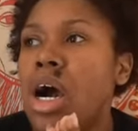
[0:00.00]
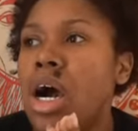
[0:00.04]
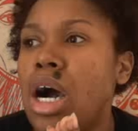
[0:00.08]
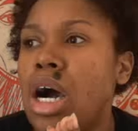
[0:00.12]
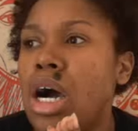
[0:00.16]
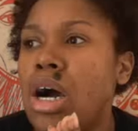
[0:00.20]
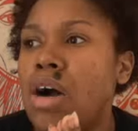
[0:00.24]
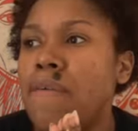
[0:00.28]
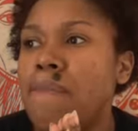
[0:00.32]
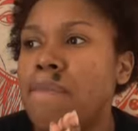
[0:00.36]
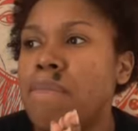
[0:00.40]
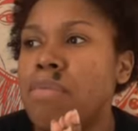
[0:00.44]

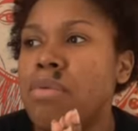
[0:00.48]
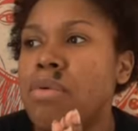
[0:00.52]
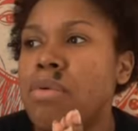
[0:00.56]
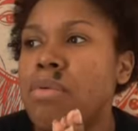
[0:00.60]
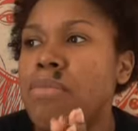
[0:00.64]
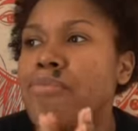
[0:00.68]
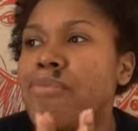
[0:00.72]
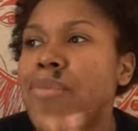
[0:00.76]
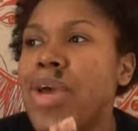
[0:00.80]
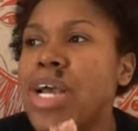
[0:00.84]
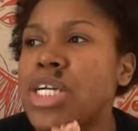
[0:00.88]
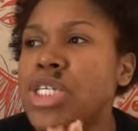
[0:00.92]
um,
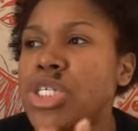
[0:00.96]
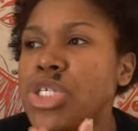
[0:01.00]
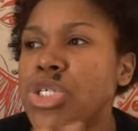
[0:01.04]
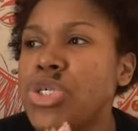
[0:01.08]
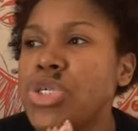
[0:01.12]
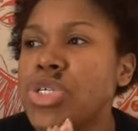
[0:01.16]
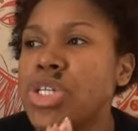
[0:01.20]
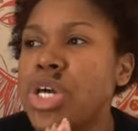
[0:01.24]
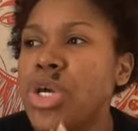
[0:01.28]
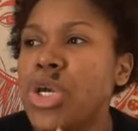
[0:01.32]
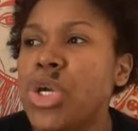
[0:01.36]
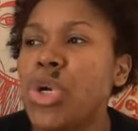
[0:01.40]
make
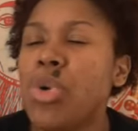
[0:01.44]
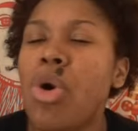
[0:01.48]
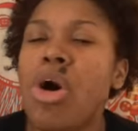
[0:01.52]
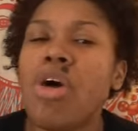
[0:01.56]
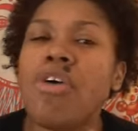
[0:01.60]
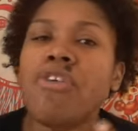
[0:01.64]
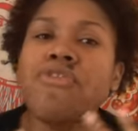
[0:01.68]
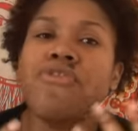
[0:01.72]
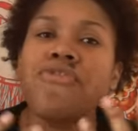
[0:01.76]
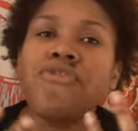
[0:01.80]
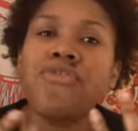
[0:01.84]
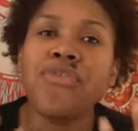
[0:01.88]
sure that you
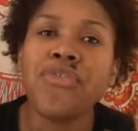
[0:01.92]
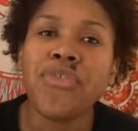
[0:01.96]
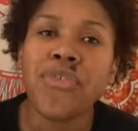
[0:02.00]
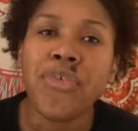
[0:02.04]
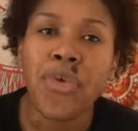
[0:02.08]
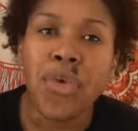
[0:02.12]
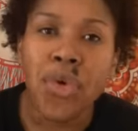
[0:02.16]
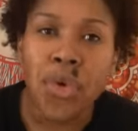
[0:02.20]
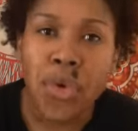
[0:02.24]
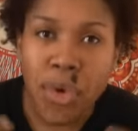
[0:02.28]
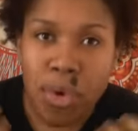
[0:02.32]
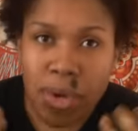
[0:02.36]
are
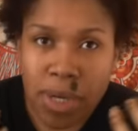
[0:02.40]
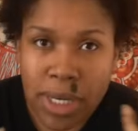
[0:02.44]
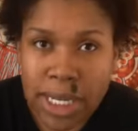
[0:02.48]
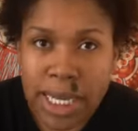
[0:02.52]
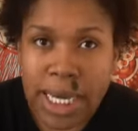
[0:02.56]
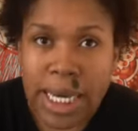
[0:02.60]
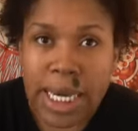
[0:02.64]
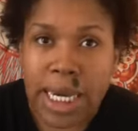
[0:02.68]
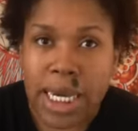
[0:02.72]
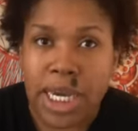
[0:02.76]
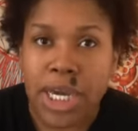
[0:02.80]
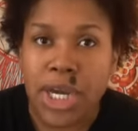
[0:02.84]

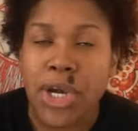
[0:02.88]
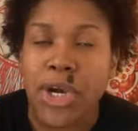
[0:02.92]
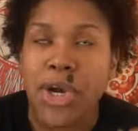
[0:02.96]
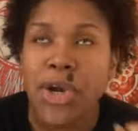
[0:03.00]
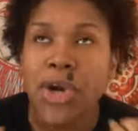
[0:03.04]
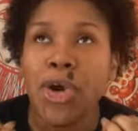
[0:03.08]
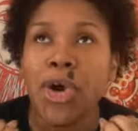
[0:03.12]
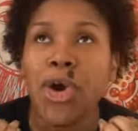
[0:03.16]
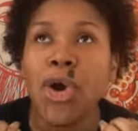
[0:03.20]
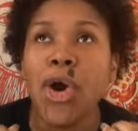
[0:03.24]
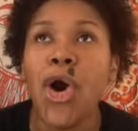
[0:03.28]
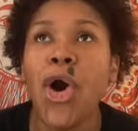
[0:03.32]
fully
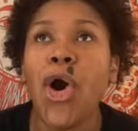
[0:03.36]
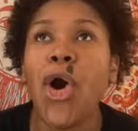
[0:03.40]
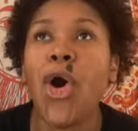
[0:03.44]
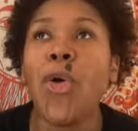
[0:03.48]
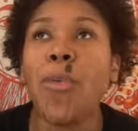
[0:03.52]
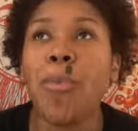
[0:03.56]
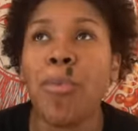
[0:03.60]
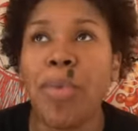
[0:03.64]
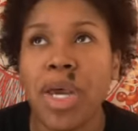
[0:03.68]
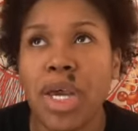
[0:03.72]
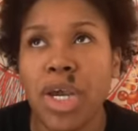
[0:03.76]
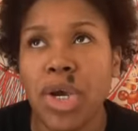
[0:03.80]

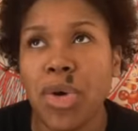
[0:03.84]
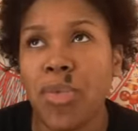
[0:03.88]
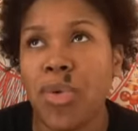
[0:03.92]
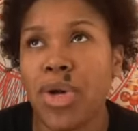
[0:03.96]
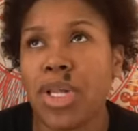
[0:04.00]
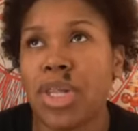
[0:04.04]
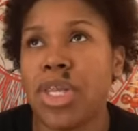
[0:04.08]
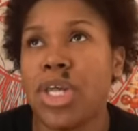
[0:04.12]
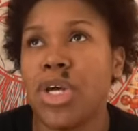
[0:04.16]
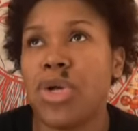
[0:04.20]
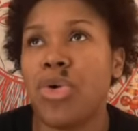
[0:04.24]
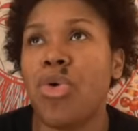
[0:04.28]
coping
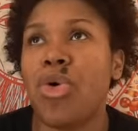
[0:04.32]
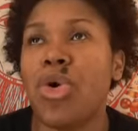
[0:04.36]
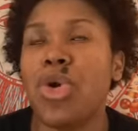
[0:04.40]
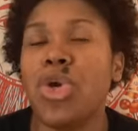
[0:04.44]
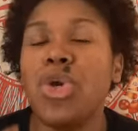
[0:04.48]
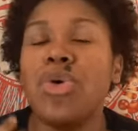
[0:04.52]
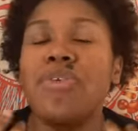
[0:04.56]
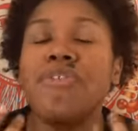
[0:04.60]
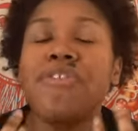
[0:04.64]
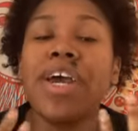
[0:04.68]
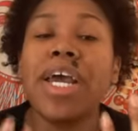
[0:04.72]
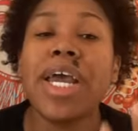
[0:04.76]
with it or
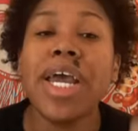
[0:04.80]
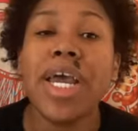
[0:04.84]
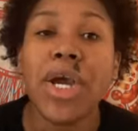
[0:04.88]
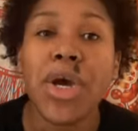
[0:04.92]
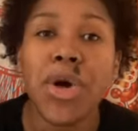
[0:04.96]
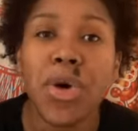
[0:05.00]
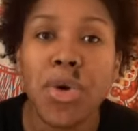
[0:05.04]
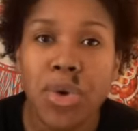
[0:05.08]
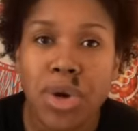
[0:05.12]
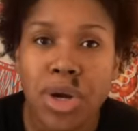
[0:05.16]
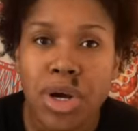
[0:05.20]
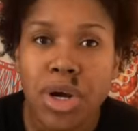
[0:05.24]
you've
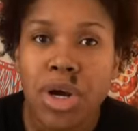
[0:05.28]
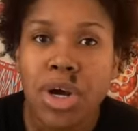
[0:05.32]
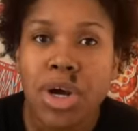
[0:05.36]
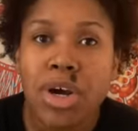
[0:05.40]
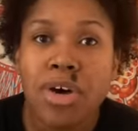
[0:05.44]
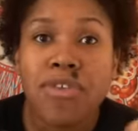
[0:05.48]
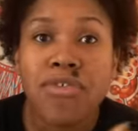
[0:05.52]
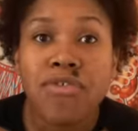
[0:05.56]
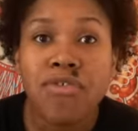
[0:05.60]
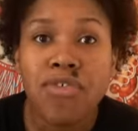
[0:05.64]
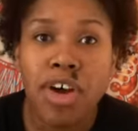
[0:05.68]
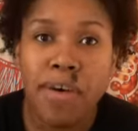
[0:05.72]
healed
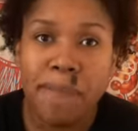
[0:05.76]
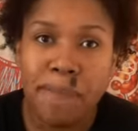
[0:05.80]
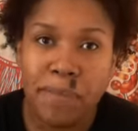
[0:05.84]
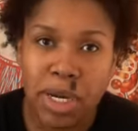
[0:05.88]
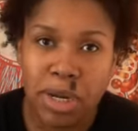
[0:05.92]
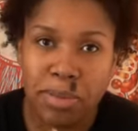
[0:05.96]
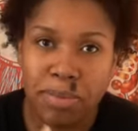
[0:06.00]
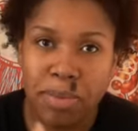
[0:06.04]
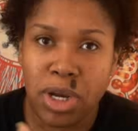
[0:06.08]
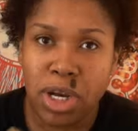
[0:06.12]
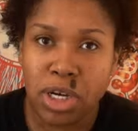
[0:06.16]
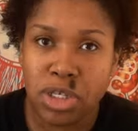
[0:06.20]

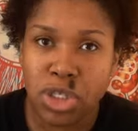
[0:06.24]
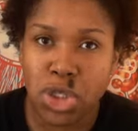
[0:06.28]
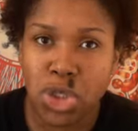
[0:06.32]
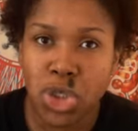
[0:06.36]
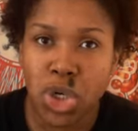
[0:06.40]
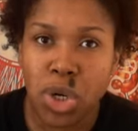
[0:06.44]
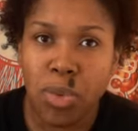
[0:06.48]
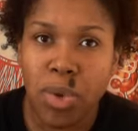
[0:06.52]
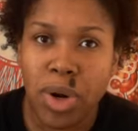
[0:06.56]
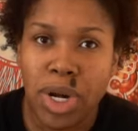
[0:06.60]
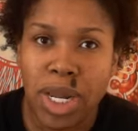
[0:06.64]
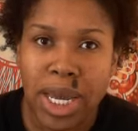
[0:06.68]
from it because
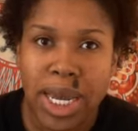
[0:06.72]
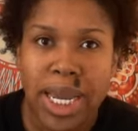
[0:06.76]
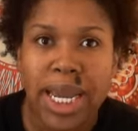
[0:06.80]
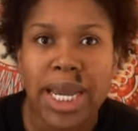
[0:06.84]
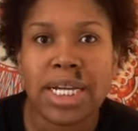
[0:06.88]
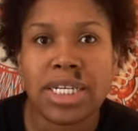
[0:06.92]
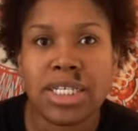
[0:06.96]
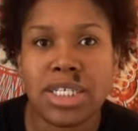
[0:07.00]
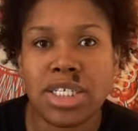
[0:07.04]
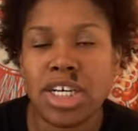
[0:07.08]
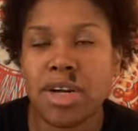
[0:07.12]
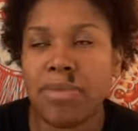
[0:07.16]
you don't want to
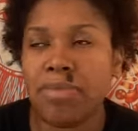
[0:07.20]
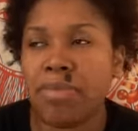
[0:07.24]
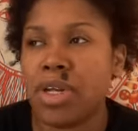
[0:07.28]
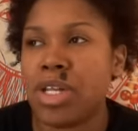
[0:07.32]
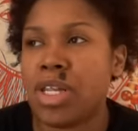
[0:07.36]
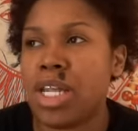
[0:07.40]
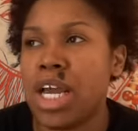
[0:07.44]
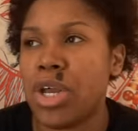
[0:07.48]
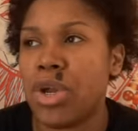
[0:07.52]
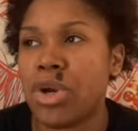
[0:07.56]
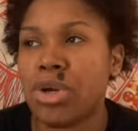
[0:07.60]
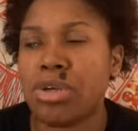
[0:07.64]
end
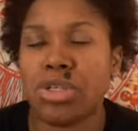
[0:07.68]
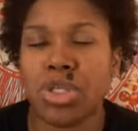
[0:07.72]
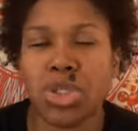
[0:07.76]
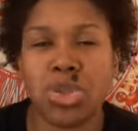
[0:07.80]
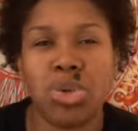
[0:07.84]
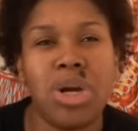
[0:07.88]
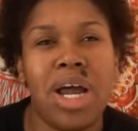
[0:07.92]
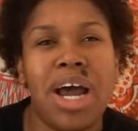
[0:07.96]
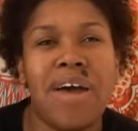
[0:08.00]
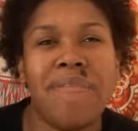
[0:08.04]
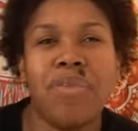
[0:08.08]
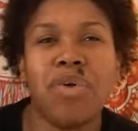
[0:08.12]
something that you're
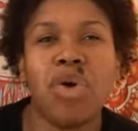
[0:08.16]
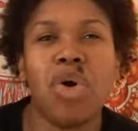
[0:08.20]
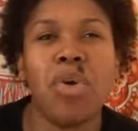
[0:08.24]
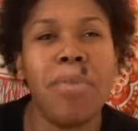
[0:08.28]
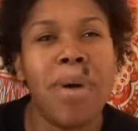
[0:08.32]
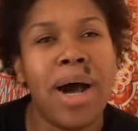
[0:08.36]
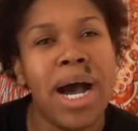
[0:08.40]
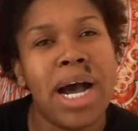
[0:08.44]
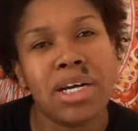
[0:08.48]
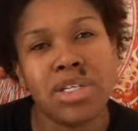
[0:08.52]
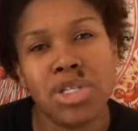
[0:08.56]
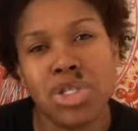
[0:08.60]
just going to have to
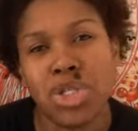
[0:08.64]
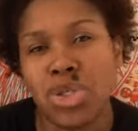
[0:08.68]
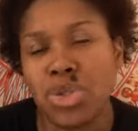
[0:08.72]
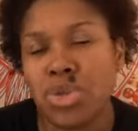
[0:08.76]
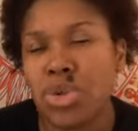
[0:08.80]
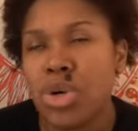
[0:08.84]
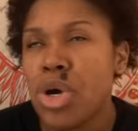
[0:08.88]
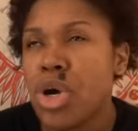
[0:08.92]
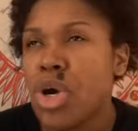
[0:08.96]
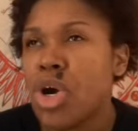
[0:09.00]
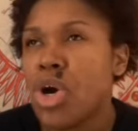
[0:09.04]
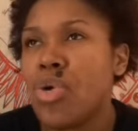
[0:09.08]
go back
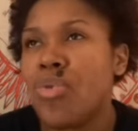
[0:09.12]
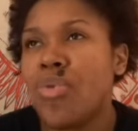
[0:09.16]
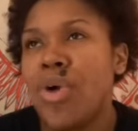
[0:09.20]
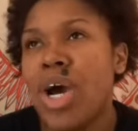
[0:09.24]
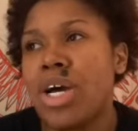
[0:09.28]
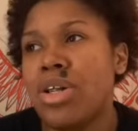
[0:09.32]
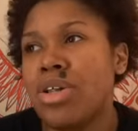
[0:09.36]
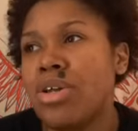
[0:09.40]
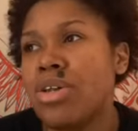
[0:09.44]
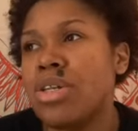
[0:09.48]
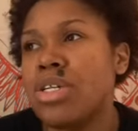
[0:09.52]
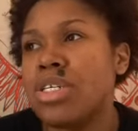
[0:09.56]
to.
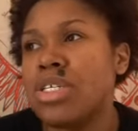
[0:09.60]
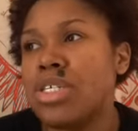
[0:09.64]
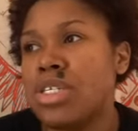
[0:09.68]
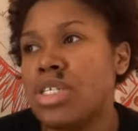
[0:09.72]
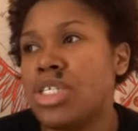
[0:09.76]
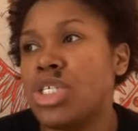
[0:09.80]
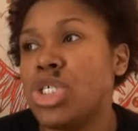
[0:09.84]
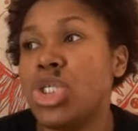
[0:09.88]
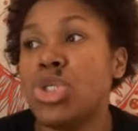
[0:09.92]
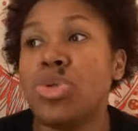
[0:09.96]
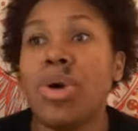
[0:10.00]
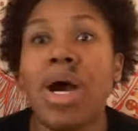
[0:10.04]
Whether
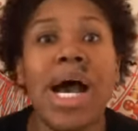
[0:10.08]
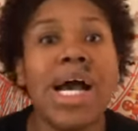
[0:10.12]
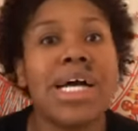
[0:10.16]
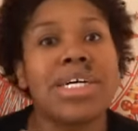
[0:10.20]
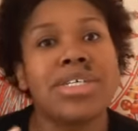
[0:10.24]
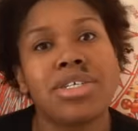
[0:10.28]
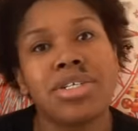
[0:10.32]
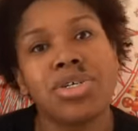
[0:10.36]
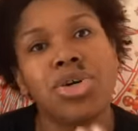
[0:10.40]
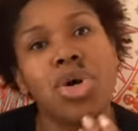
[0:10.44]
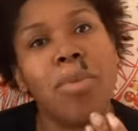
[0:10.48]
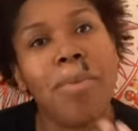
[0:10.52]
this is you
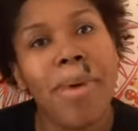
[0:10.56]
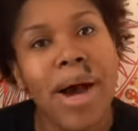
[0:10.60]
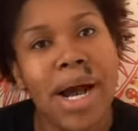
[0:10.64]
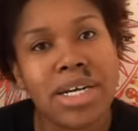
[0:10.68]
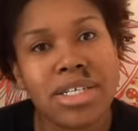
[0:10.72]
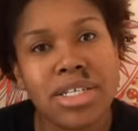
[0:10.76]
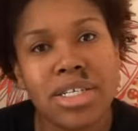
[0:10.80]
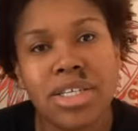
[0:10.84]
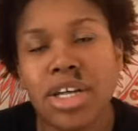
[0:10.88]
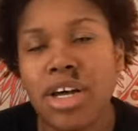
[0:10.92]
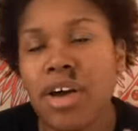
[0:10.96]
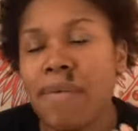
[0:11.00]
actually go
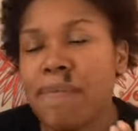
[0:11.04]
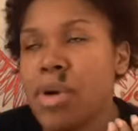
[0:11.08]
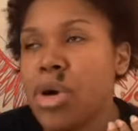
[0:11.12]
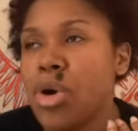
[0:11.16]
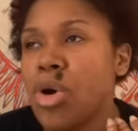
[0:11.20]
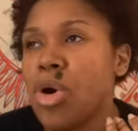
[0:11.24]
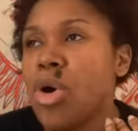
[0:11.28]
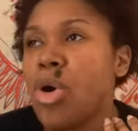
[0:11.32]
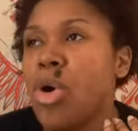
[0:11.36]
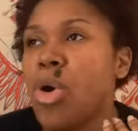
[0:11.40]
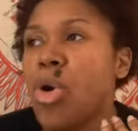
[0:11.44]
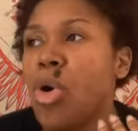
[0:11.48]
back to them
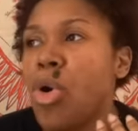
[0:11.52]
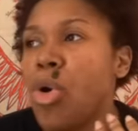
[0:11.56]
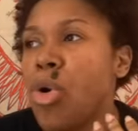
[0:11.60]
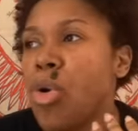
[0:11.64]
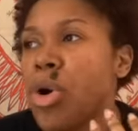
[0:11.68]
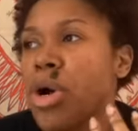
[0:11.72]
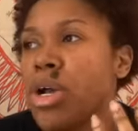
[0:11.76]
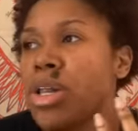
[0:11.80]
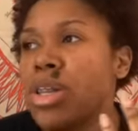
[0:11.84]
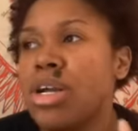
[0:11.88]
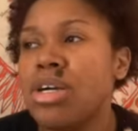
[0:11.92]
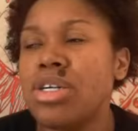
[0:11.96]

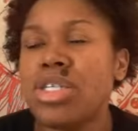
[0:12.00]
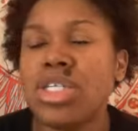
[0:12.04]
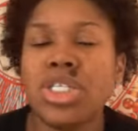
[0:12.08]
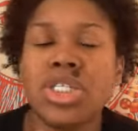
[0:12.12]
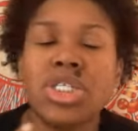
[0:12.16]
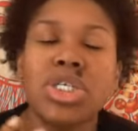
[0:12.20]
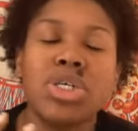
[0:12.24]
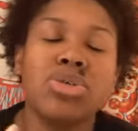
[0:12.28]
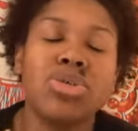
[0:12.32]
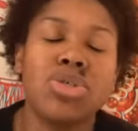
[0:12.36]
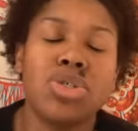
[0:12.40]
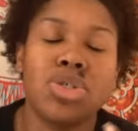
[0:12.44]
or there's
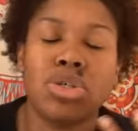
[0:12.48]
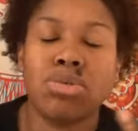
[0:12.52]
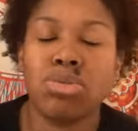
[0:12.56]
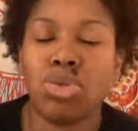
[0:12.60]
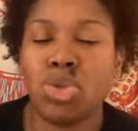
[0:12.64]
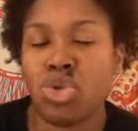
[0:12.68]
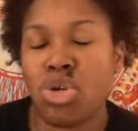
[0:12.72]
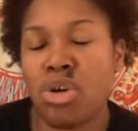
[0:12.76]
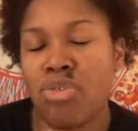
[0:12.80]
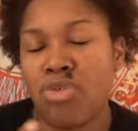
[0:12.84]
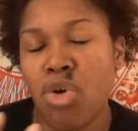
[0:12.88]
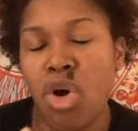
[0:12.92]
still
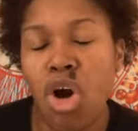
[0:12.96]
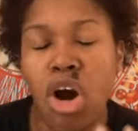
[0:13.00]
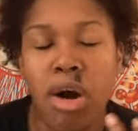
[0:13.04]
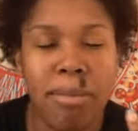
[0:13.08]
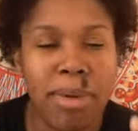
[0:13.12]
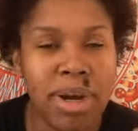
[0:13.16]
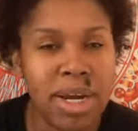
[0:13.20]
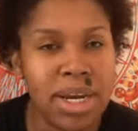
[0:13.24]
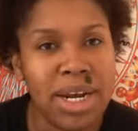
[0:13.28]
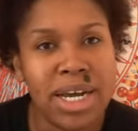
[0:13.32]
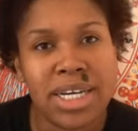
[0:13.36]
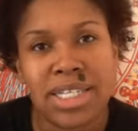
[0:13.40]
some sort of
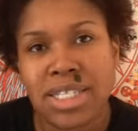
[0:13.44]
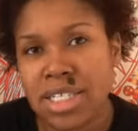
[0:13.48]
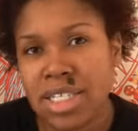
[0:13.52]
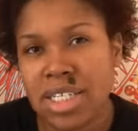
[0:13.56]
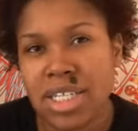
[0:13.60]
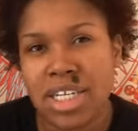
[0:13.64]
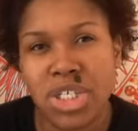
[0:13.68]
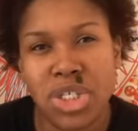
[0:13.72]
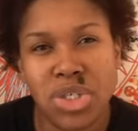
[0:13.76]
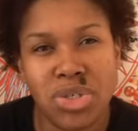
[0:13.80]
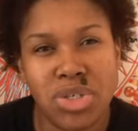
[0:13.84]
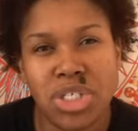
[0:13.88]
karmic
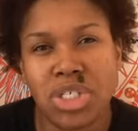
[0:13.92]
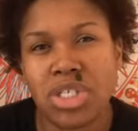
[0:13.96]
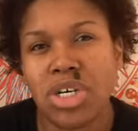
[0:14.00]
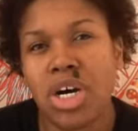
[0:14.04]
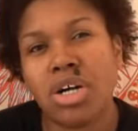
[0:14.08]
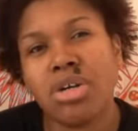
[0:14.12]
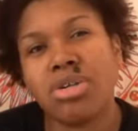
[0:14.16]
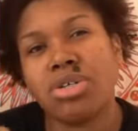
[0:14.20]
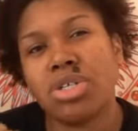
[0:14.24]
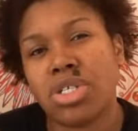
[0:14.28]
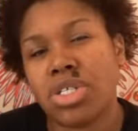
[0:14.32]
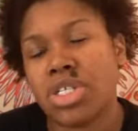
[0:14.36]
lesson that you need
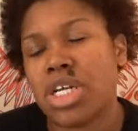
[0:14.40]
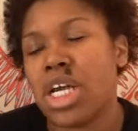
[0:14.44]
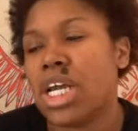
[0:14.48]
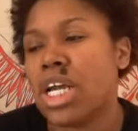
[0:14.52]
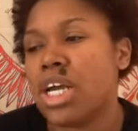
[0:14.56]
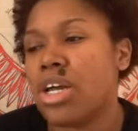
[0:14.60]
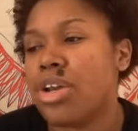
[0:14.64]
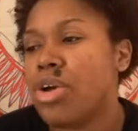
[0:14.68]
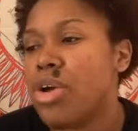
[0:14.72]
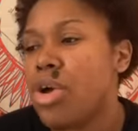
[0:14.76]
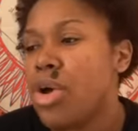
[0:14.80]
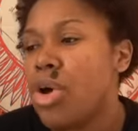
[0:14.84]
to
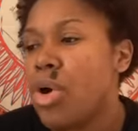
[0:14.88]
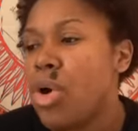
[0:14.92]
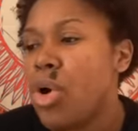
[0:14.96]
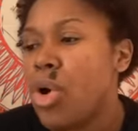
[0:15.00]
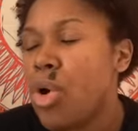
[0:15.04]
understand